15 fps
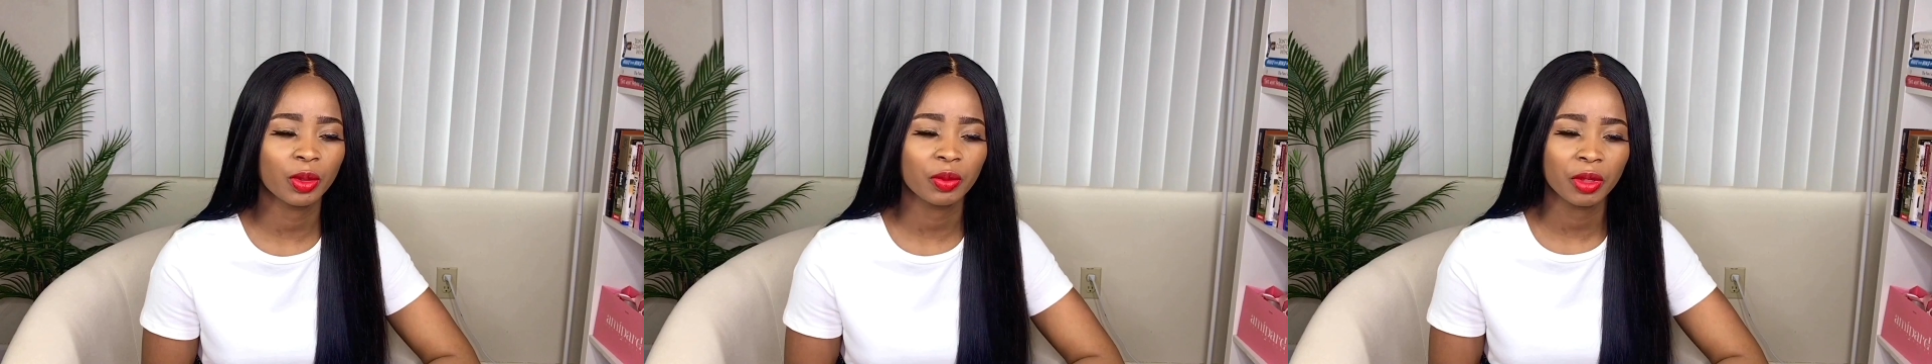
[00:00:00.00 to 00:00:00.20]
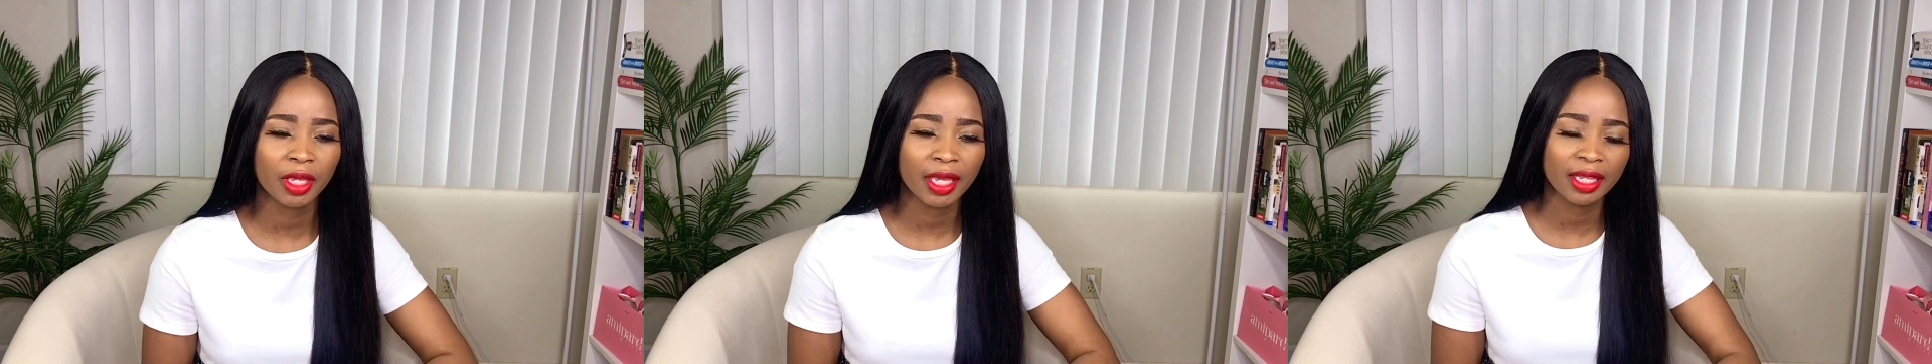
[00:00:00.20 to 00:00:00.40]

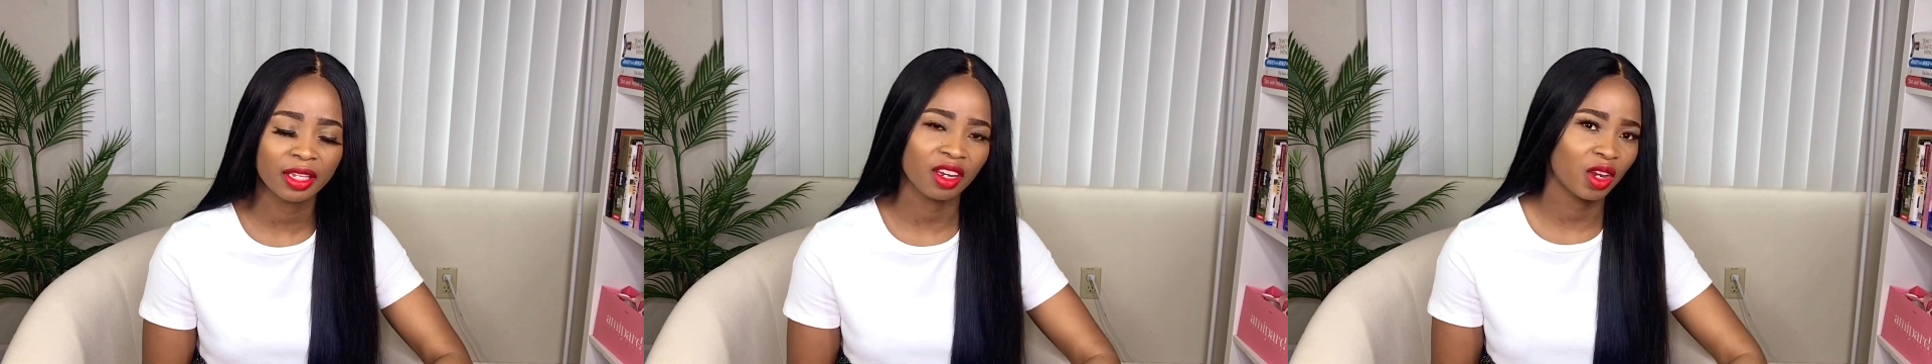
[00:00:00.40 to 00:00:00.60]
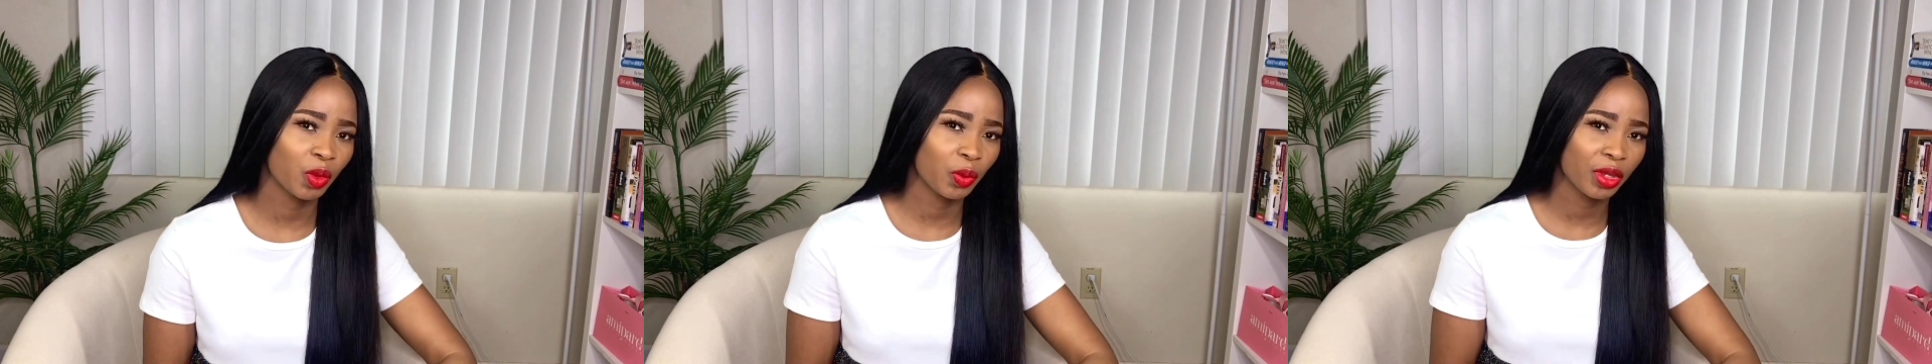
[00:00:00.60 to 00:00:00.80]
get our
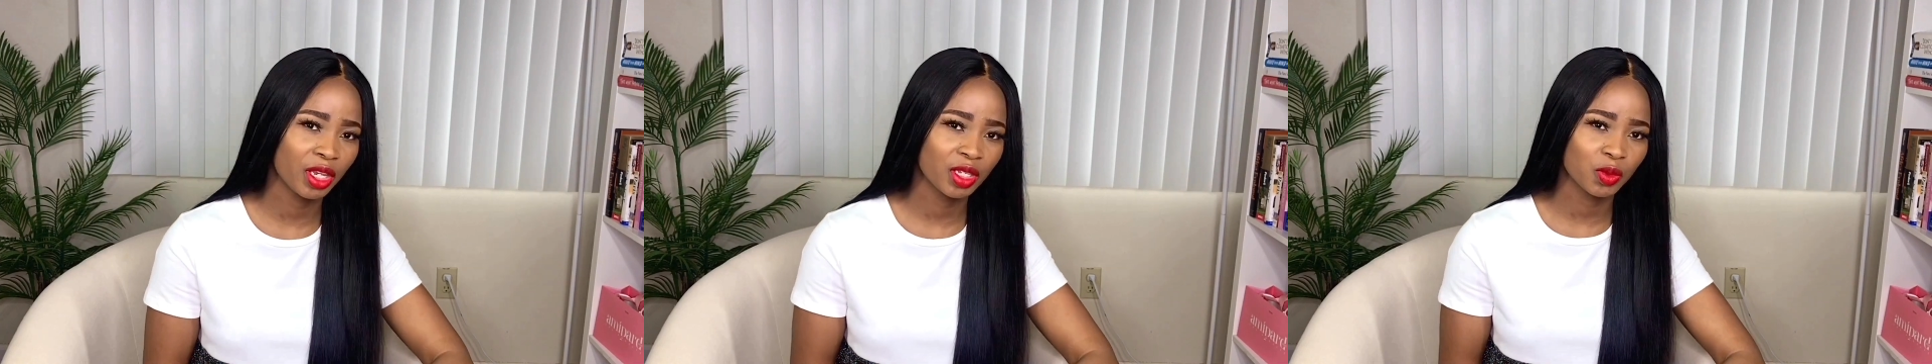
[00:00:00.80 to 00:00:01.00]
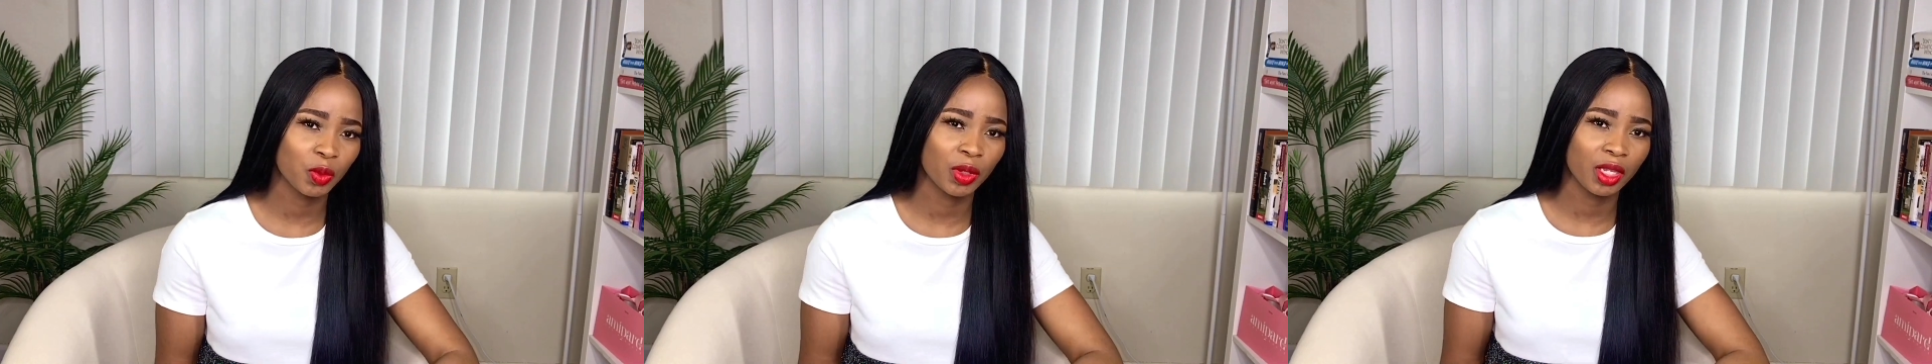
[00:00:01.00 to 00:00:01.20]
wigs,
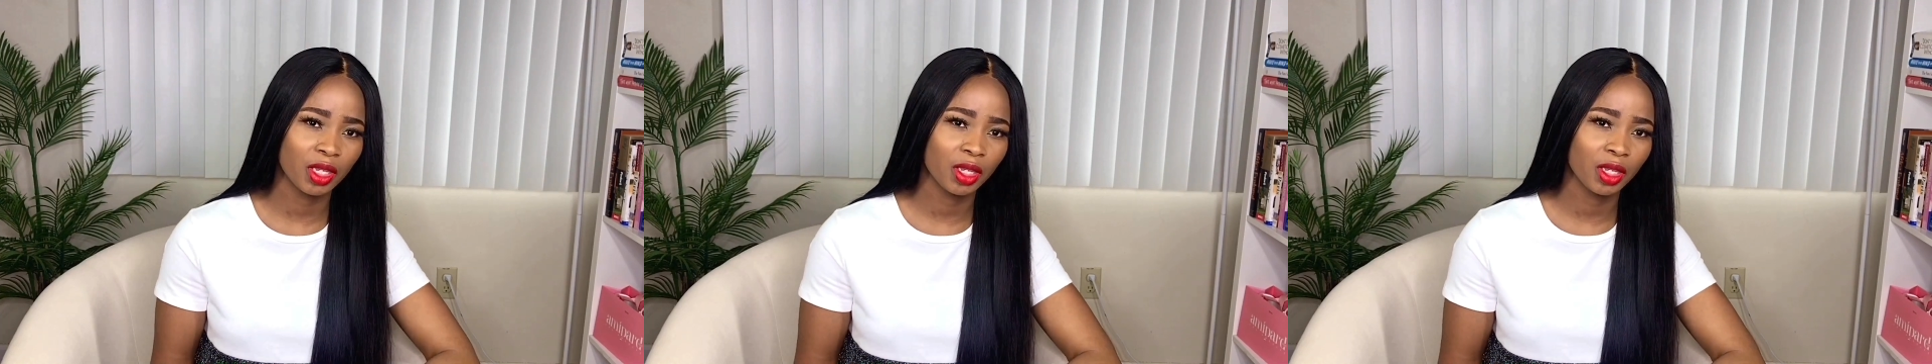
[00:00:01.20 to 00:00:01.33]
we